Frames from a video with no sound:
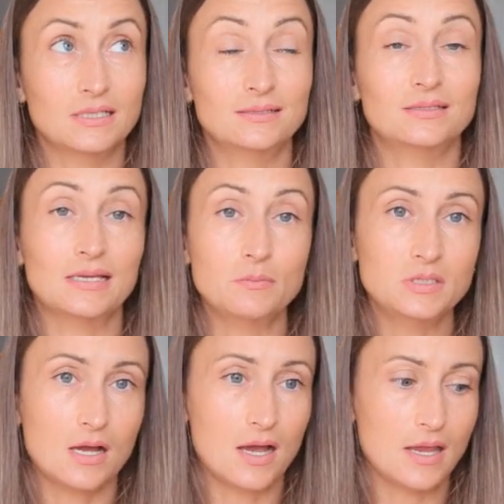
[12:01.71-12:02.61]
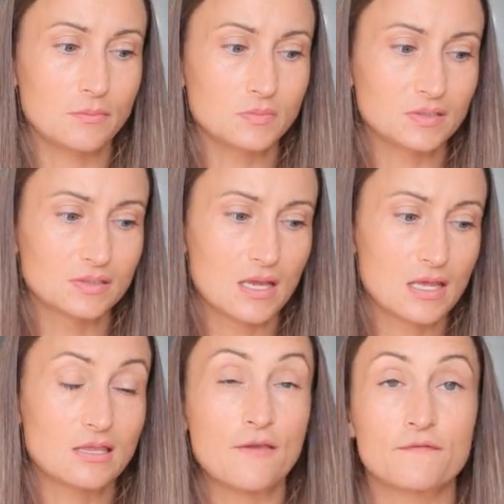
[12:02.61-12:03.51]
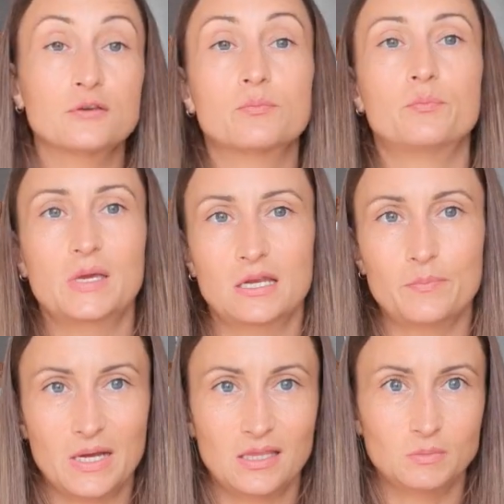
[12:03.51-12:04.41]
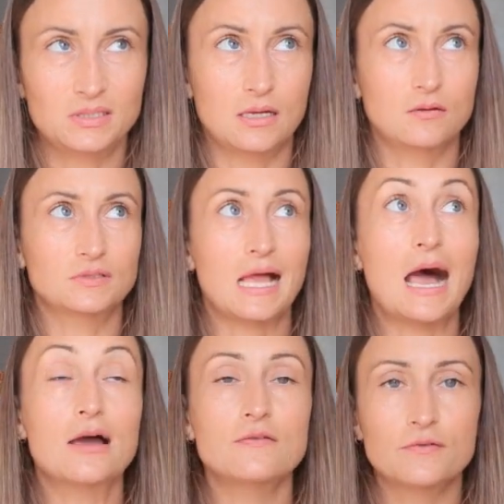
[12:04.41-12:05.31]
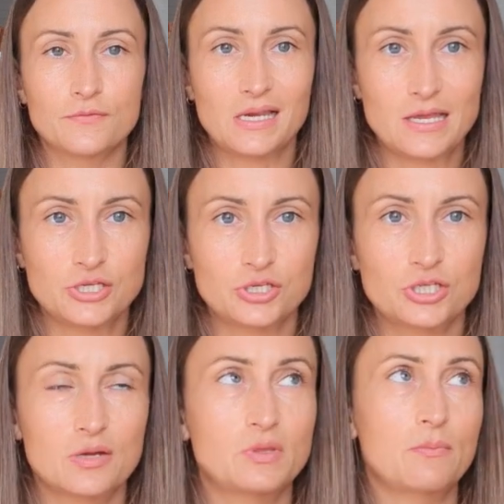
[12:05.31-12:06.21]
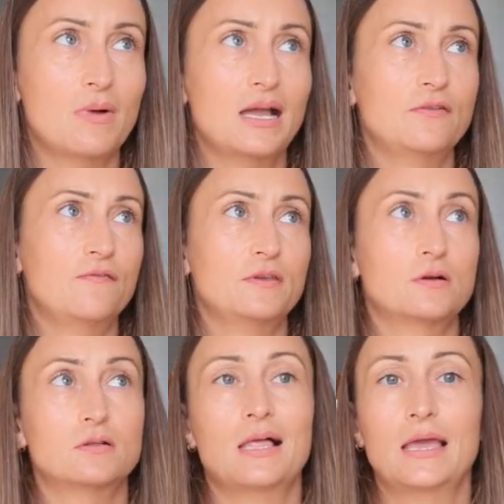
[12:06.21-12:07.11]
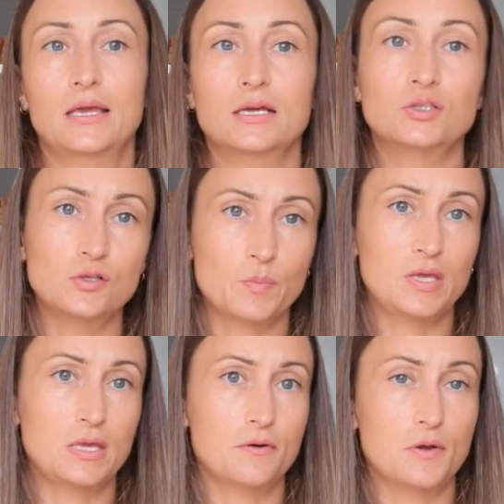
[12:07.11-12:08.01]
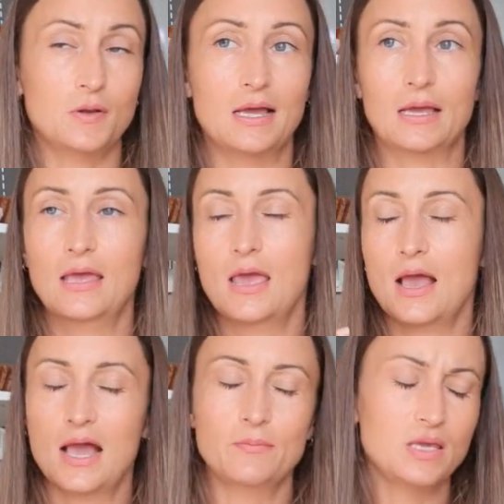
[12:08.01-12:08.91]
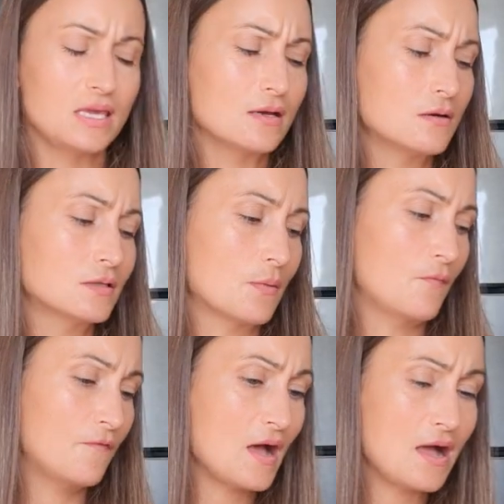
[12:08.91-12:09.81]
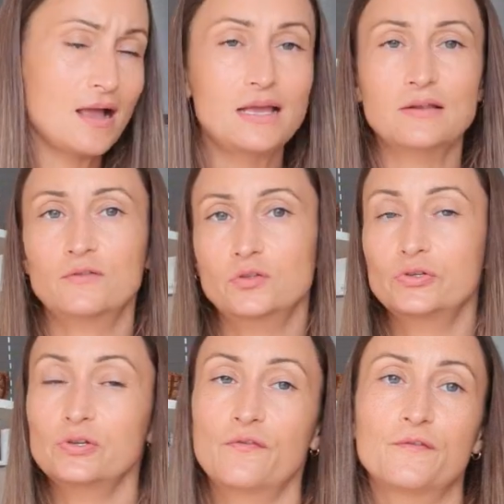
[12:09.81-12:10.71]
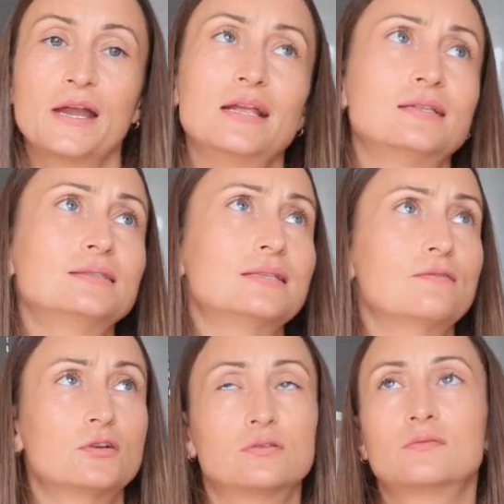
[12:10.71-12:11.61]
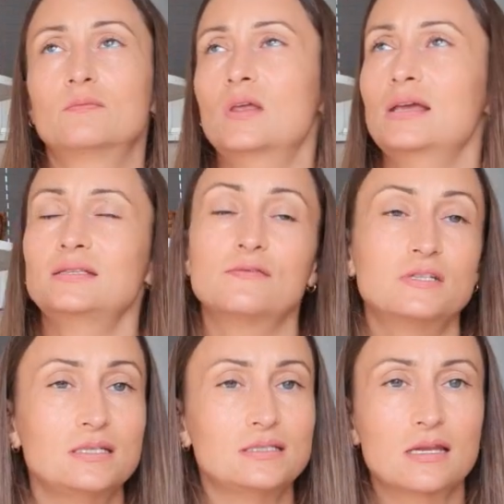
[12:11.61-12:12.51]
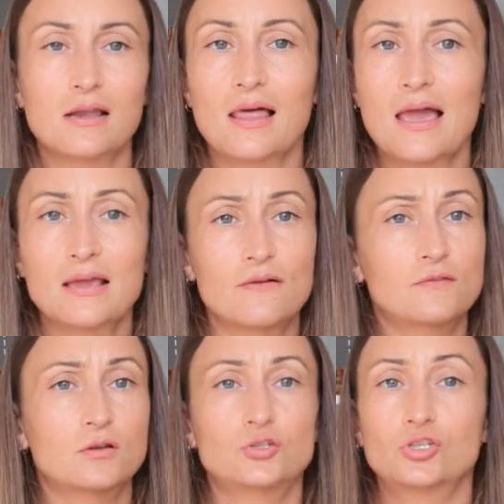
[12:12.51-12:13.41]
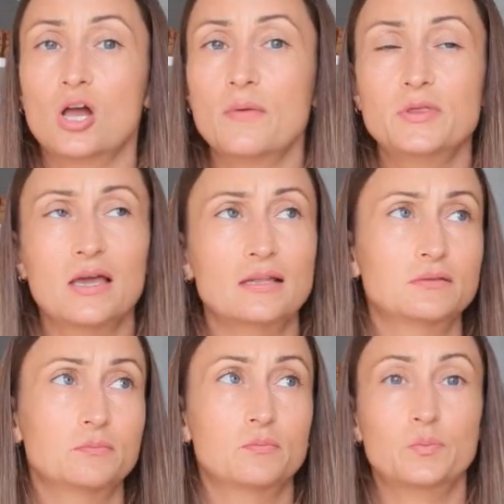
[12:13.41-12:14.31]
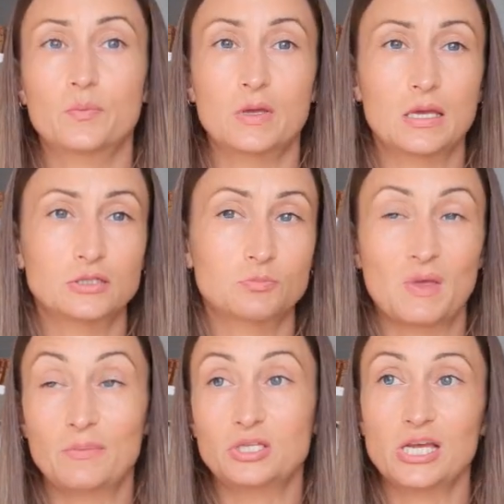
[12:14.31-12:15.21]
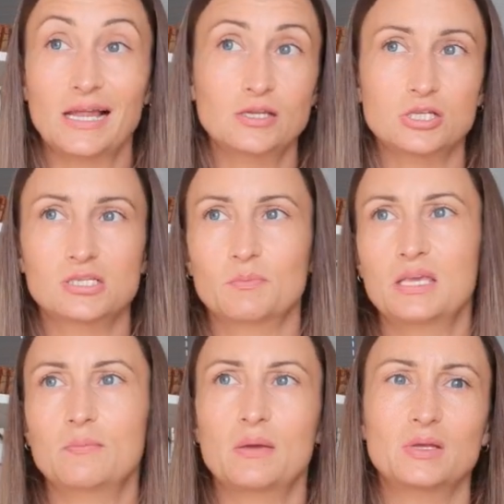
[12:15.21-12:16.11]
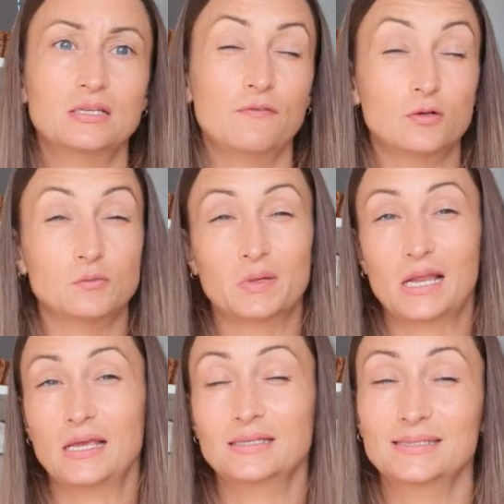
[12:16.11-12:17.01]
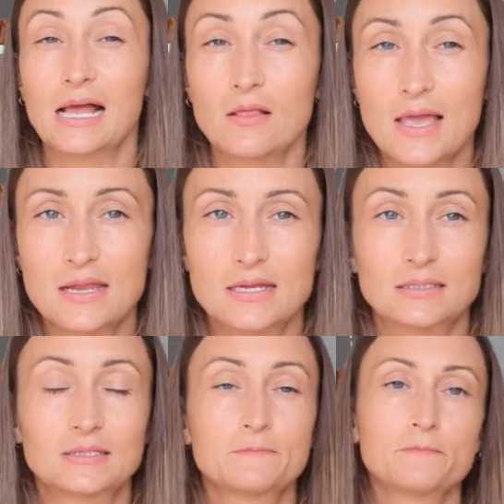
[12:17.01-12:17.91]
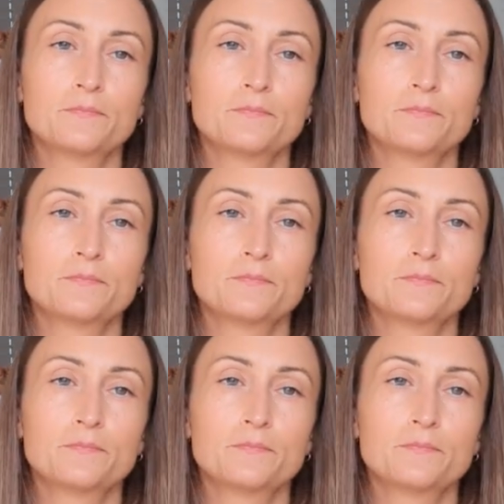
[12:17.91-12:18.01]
And sometimes they feel better by themselves. Out of a relationship, they might feel like a superhero. Like, I'm healed, I'm fine, I've got good friends, I've got activities that I like, I've got a job that it maybe challenges me, maybe it's difficult, but I excel at it.